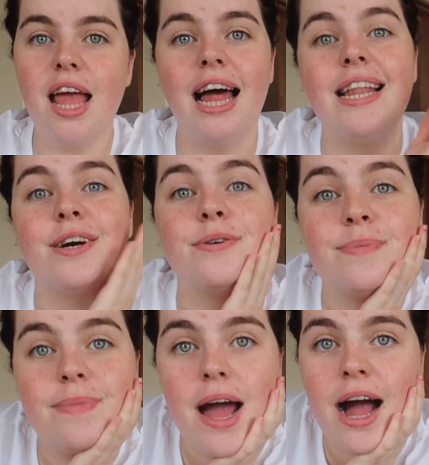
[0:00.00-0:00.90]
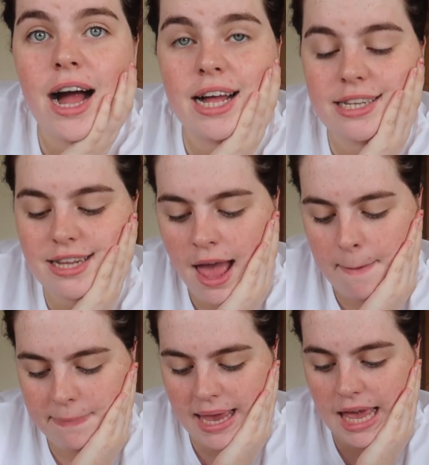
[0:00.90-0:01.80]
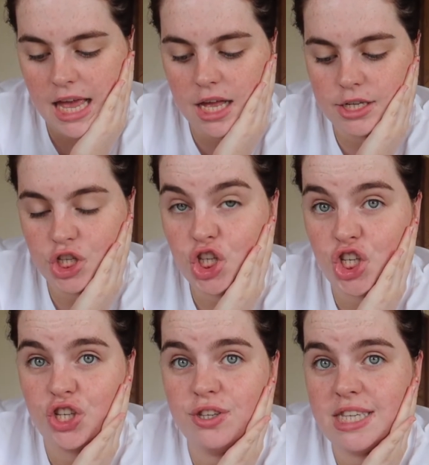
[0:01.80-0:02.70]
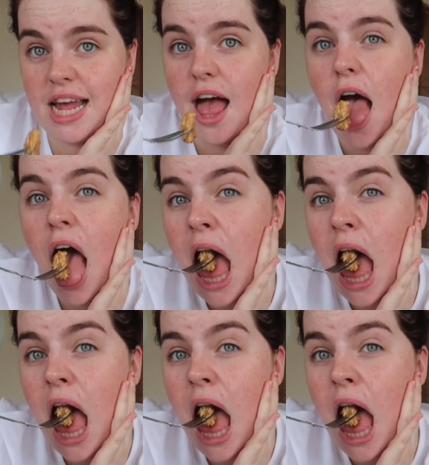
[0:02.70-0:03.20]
Hello and happy Tuesday.